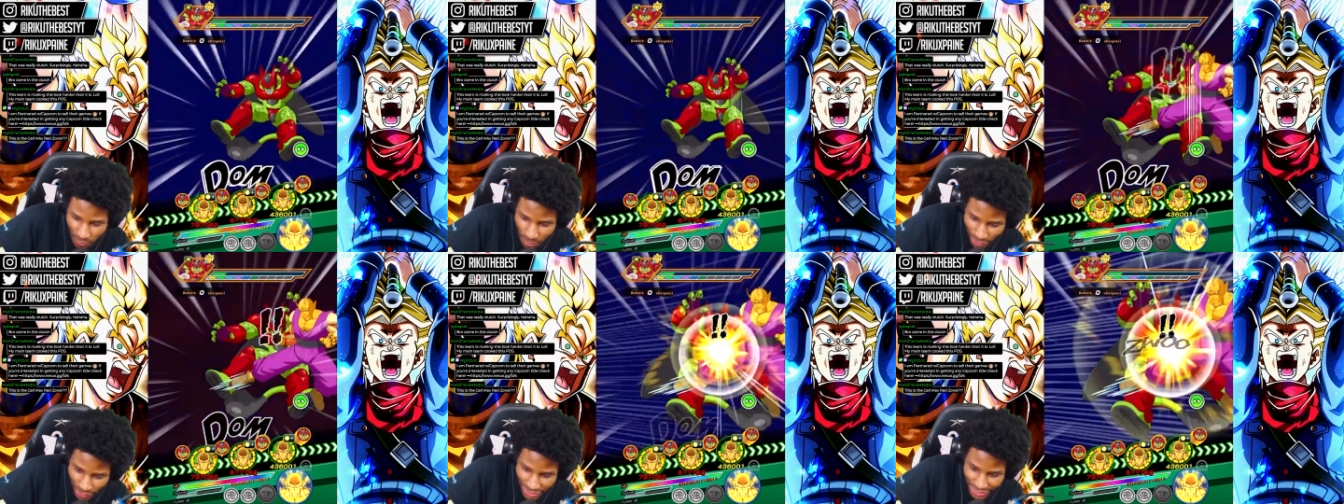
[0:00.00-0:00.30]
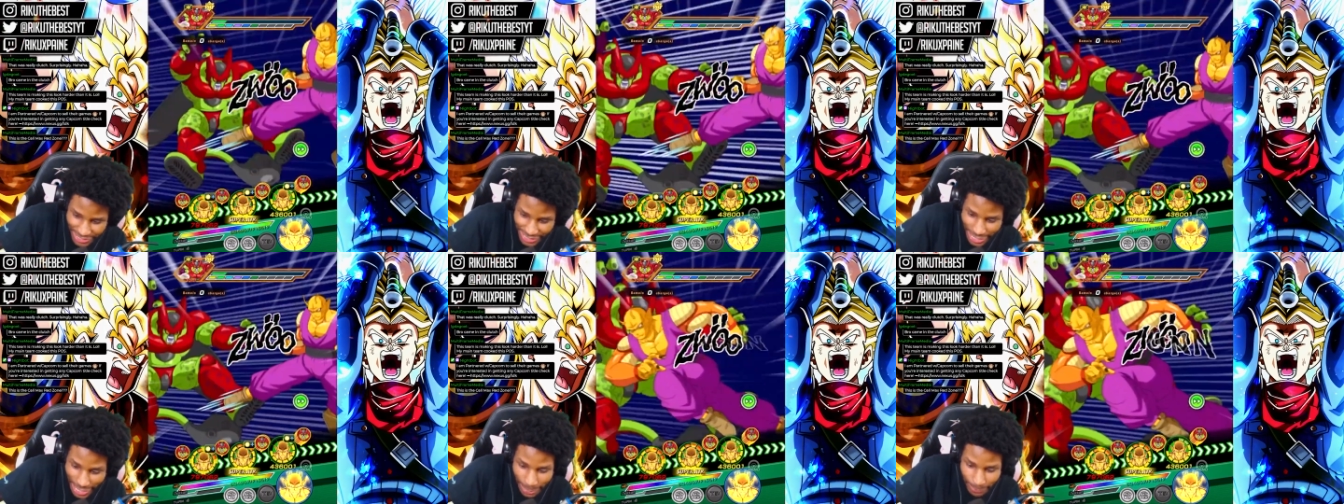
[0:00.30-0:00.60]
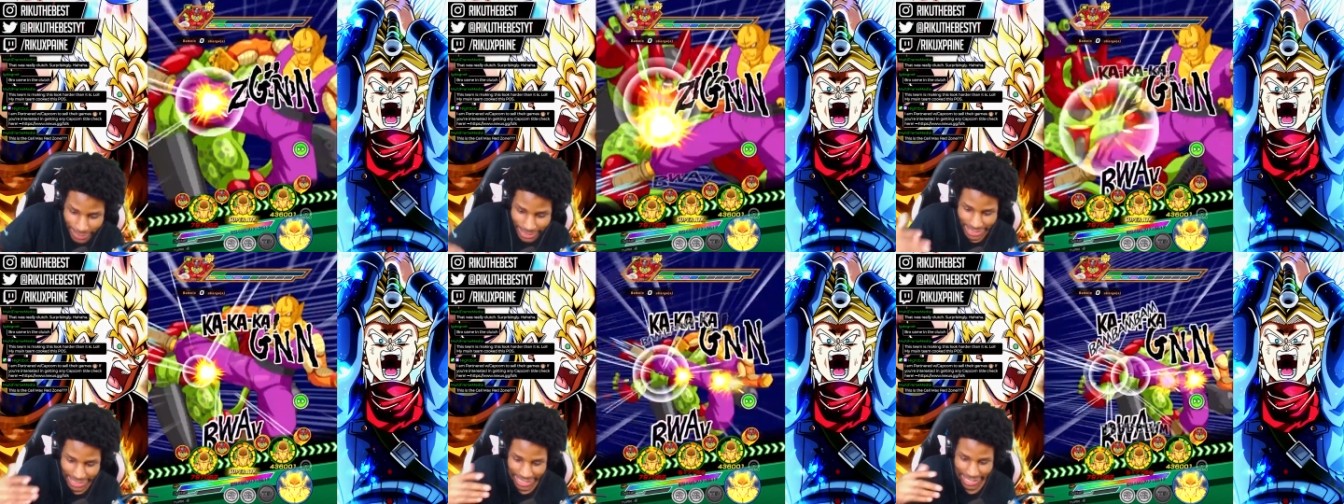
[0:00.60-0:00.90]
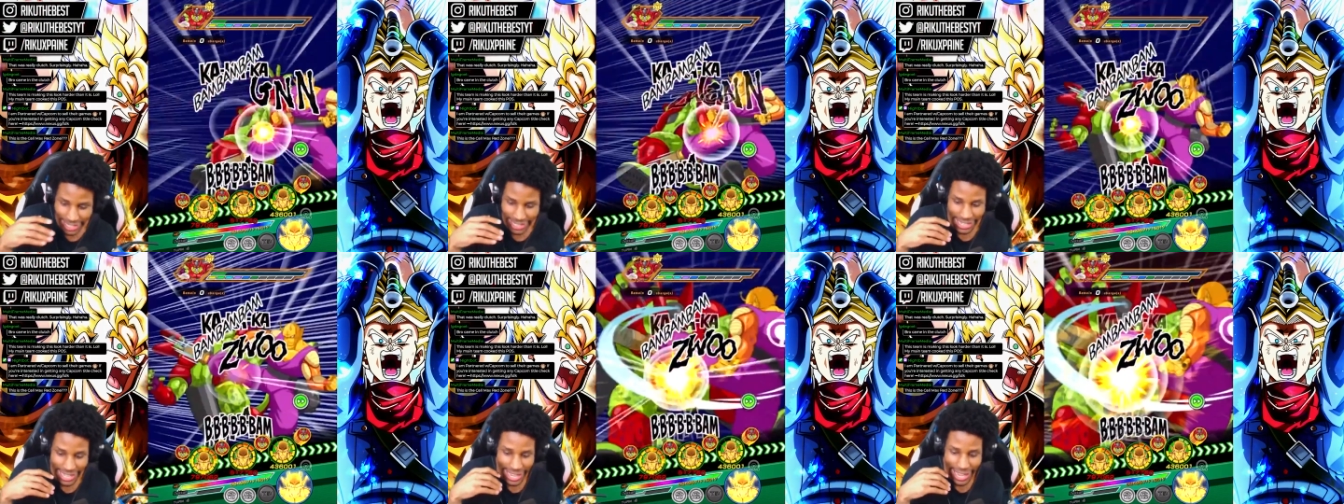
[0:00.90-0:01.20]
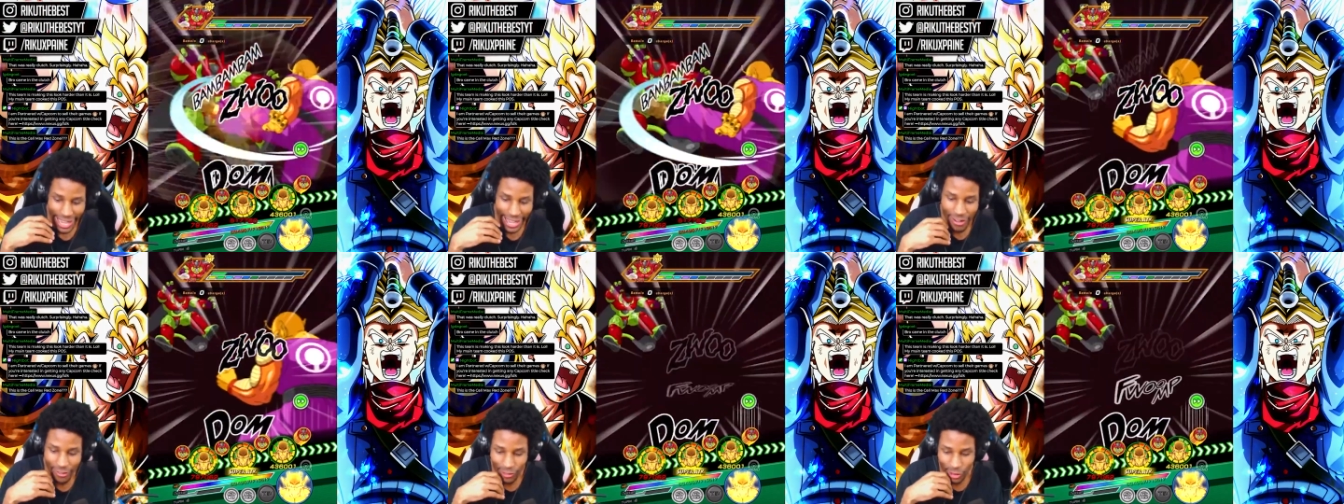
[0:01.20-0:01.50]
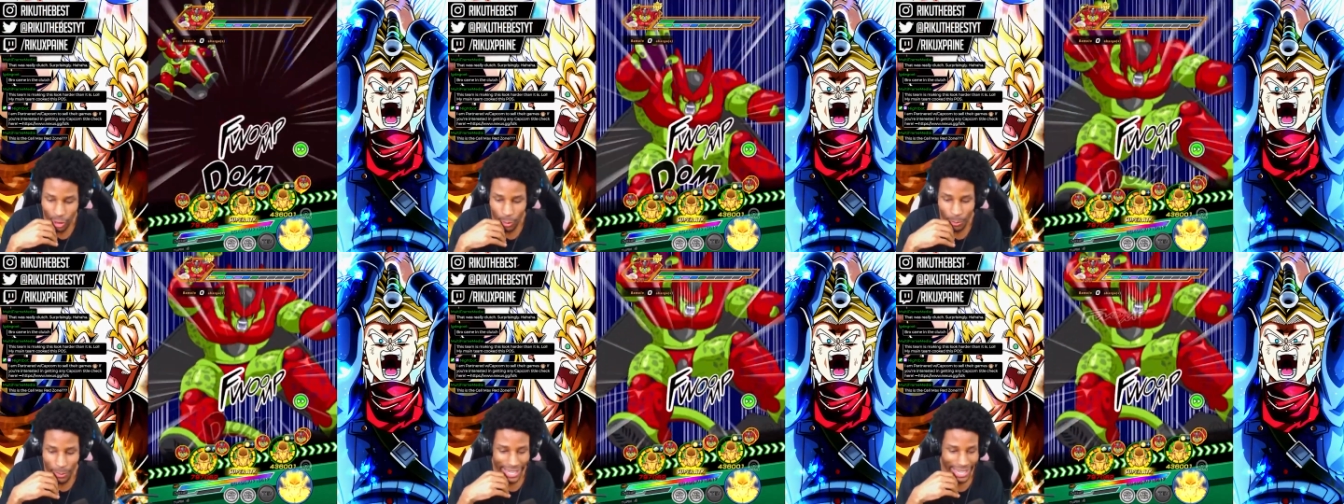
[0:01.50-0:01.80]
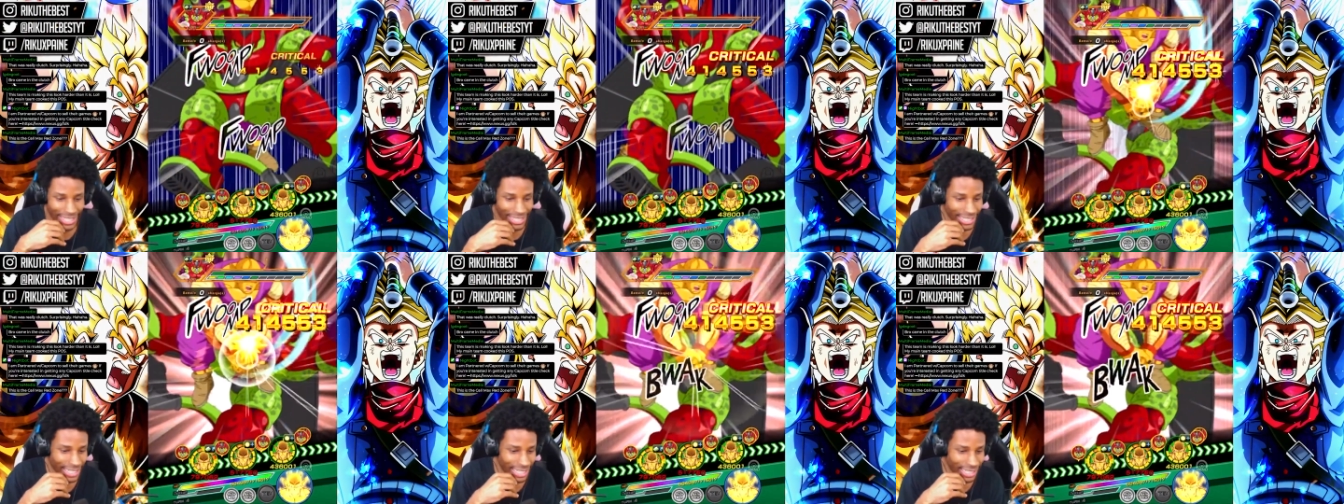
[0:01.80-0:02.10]
billion times at the end. Hell no, Mai
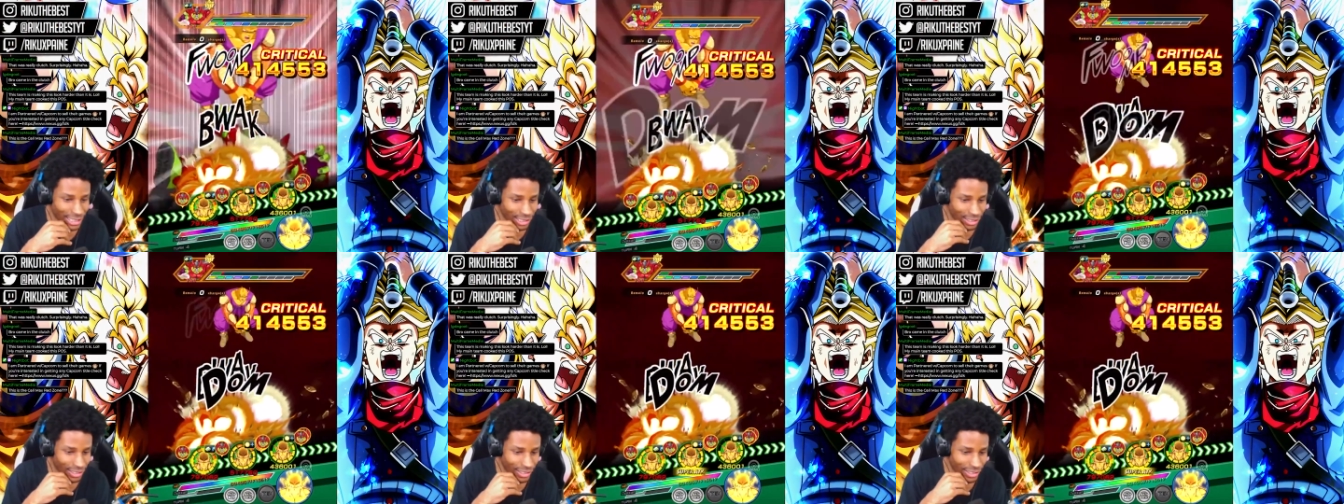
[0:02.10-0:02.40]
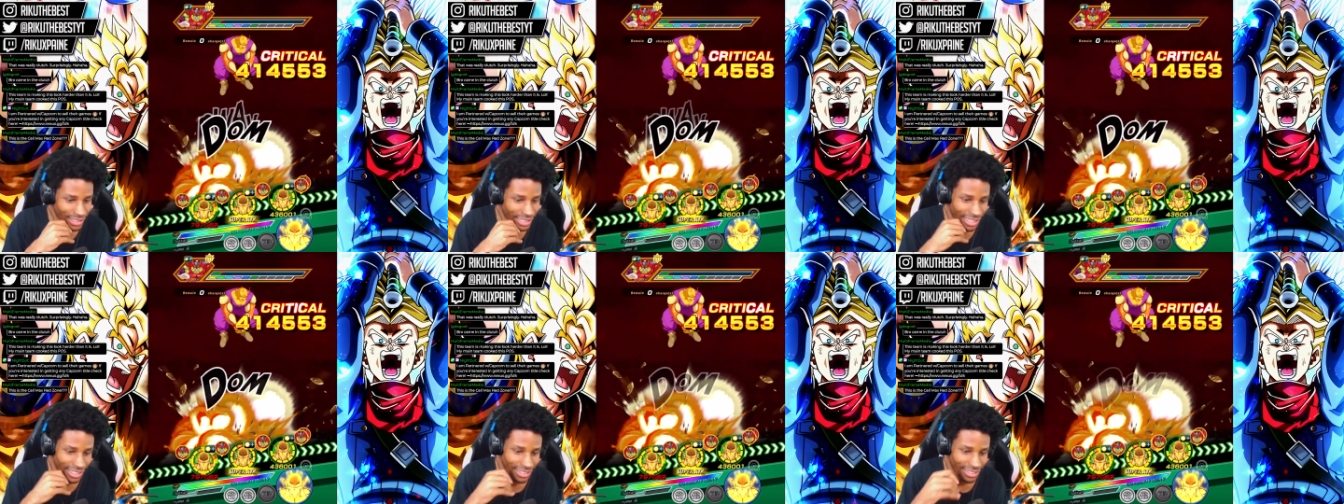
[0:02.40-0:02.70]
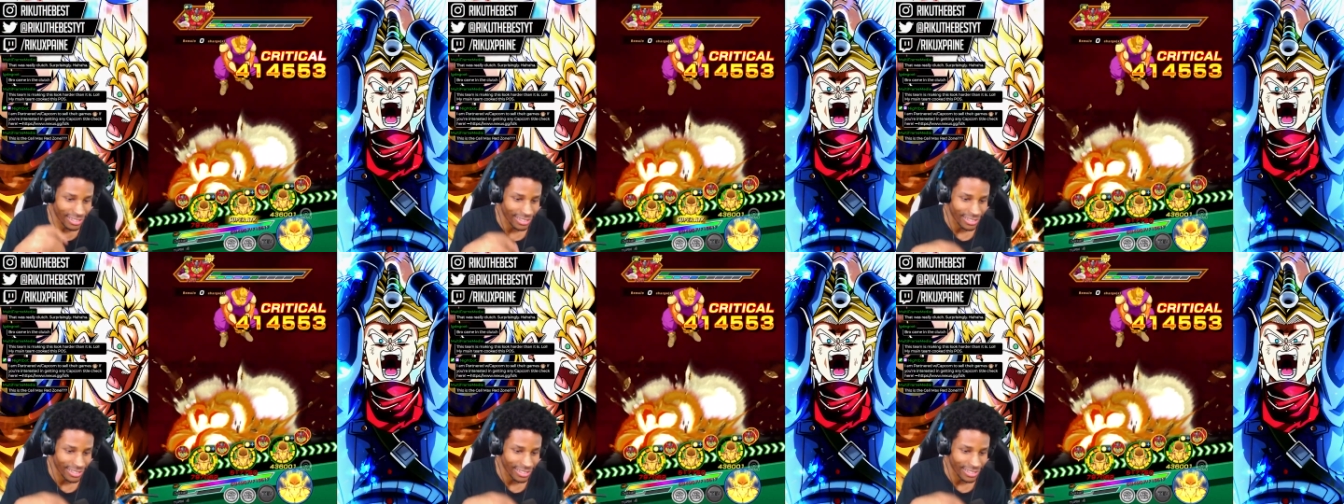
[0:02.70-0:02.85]
ain't dodging all that.